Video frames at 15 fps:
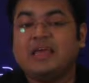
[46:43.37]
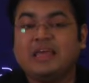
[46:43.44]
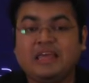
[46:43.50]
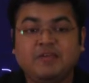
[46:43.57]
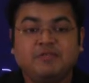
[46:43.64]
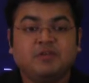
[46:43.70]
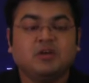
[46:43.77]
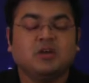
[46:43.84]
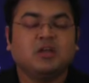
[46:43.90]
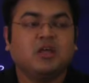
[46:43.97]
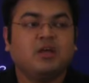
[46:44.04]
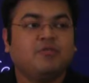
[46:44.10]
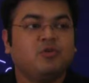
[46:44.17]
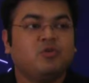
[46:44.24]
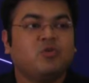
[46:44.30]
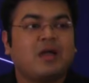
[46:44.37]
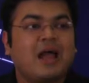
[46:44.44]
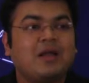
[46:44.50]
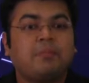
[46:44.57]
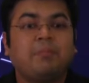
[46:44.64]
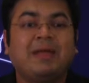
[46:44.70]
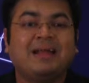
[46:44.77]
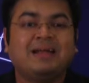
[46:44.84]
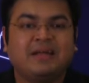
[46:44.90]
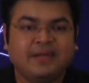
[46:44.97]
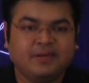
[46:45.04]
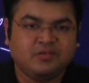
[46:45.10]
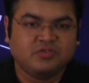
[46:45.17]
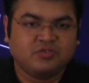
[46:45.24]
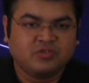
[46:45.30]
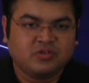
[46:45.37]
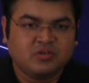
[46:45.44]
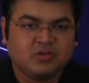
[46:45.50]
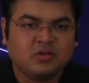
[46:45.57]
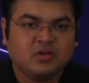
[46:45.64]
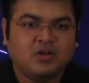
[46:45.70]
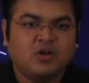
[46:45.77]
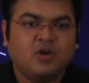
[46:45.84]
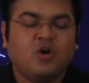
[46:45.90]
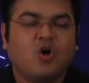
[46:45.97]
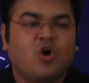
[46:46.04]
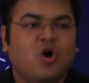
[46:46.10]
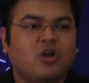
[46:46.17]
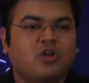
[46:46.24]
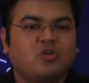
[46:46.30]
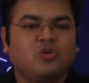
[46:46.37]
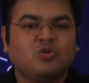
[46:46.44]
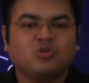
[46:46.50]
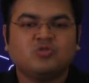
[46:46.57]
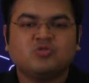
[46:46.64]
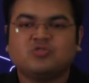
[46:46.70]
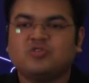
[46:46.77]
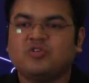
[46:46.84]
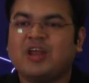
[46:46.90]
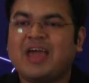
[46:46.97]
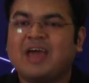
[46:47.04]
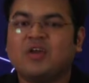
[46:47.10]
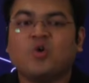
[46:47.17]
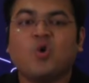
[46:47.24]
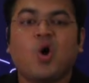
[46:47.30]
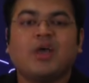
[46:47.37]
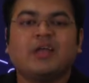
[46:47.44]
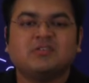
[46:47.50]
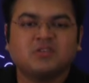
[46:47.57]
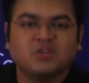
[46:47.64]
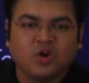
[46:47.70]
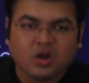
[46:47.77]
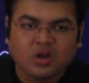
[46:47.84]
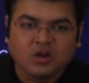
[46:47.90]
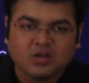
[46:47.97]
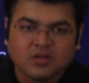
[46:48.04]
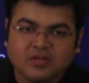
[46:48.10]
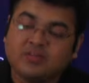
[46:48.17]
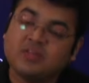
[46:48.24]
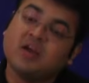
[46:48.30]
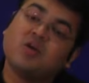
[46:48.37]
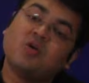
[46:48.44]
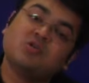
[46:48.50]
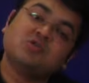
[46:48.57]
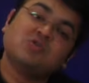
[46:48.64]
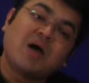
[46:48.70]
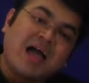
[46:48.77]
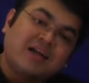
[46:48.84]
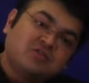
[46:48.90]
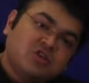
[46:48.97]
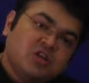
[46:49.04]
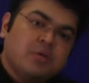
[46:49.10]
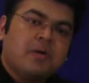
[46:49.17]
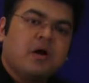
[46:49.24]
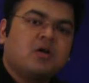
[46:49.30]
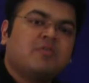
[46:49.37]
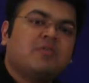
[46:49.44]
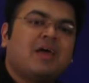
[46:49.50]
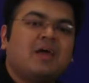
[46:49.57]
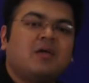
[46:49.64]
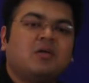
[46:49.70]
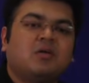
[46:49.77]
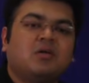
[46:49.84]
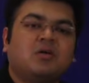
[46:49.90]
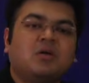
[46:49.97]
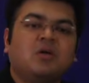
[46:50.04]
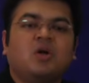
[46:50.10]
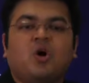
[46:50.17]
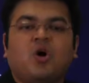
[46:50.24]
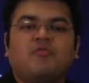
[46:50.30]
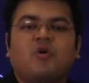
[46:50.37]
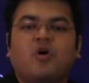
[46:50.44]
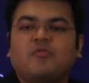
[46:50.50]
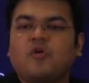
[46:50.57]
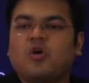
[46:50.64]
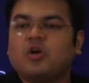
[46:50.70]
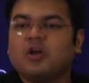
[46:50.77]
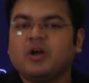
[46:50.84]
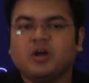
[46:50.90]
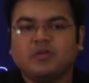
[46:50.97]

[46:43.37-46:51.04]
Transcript: Even if you look at paintings, or those rare coins and all, they are also actually a part of of alternative